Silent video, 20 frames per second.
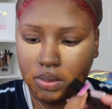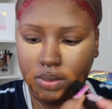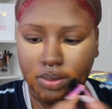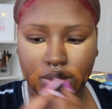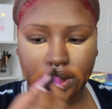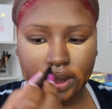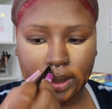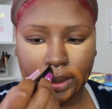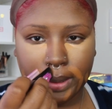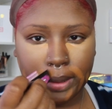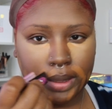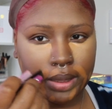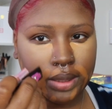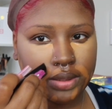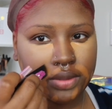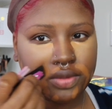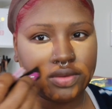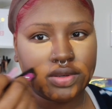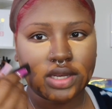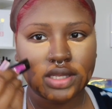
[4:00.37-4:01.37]
blend
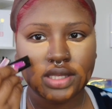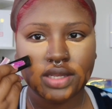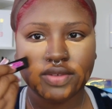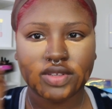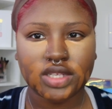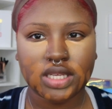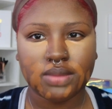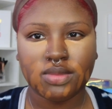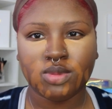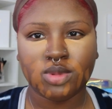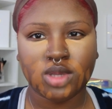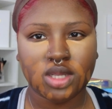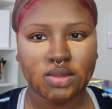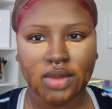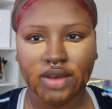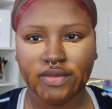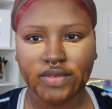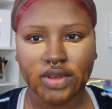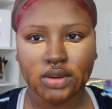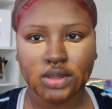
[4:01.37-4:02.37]
this you guys have seen me blend
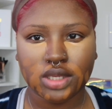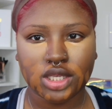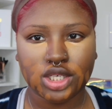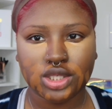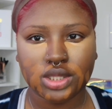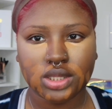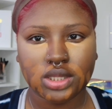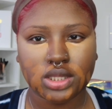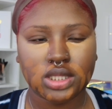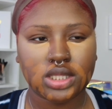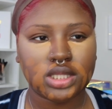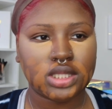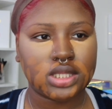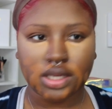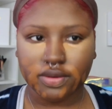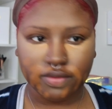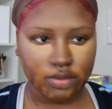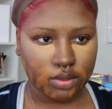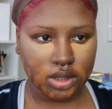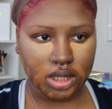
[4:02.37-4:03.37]
my foundation
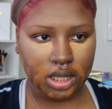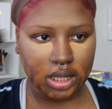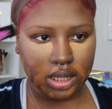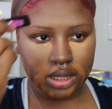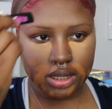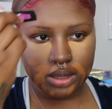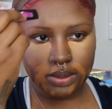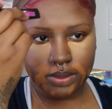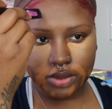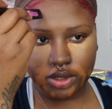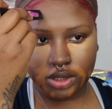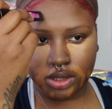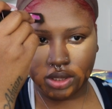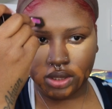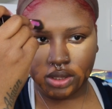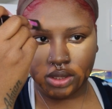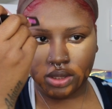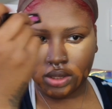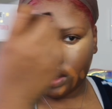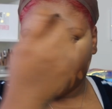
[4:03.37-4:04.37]
several times
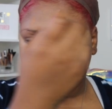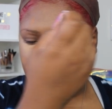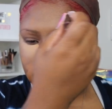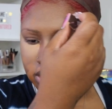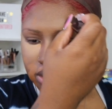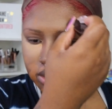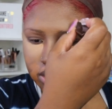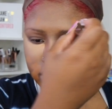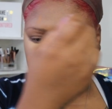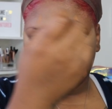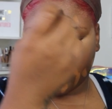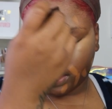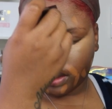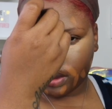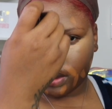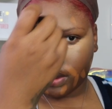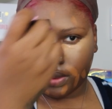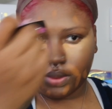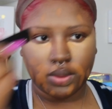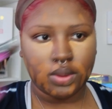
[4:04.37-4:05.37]

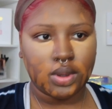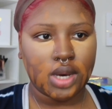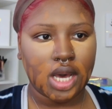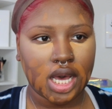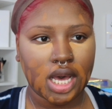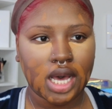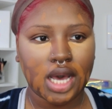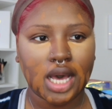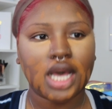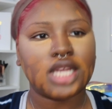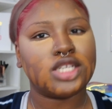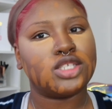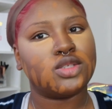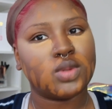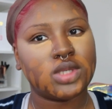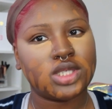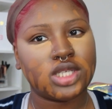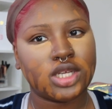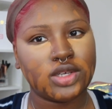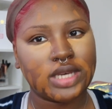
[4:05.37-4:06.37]
so I just
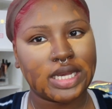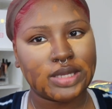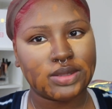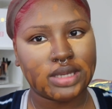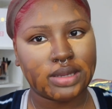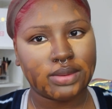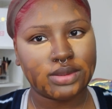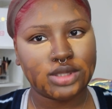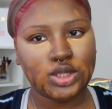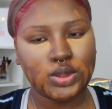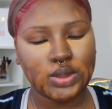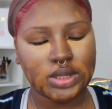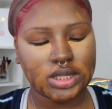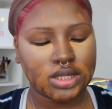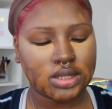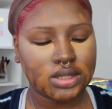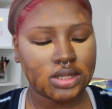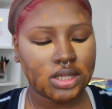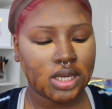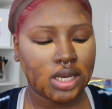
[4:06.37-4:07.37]
want to tell you guys what I was
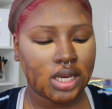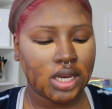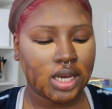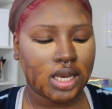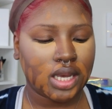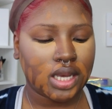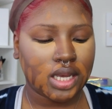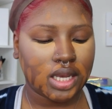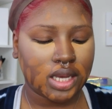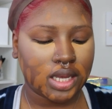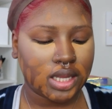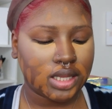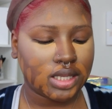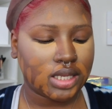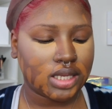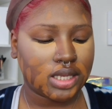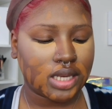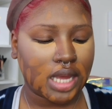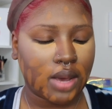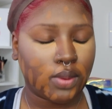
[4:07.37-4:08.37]
using and
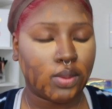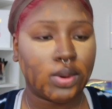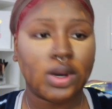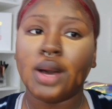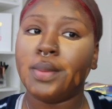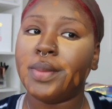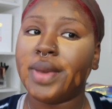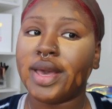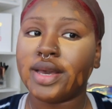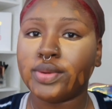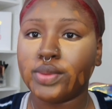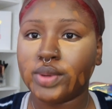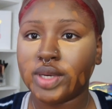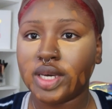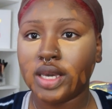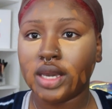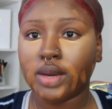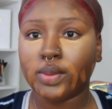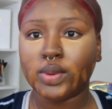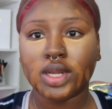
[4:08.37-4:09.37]
then I will come back on
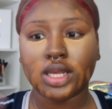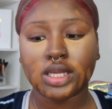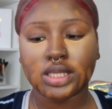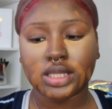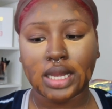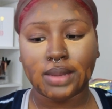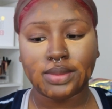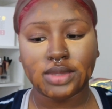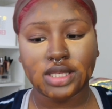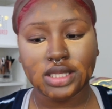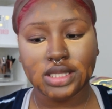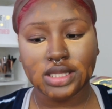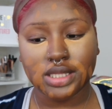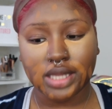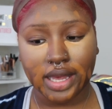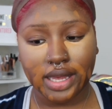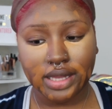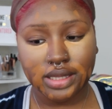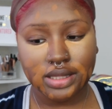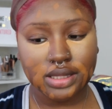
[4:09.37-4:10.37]
here when it's time to
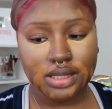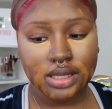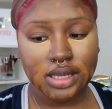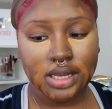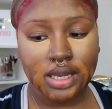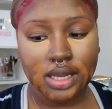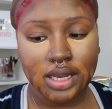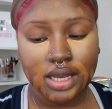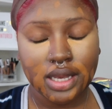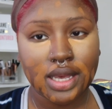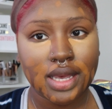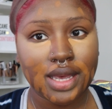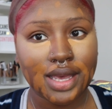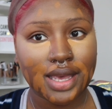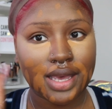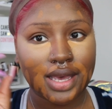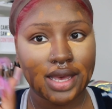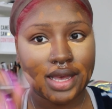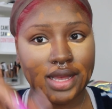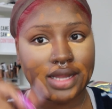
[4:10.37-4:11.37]
set
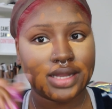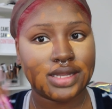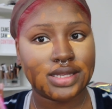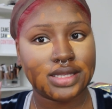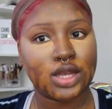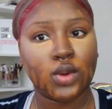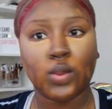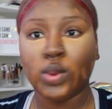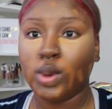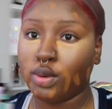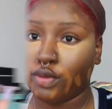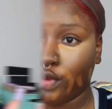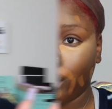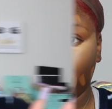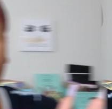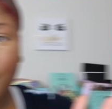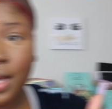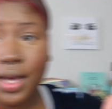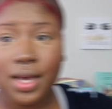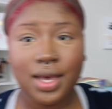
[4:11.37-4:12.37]
and we will
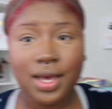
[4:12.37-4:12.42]
regroup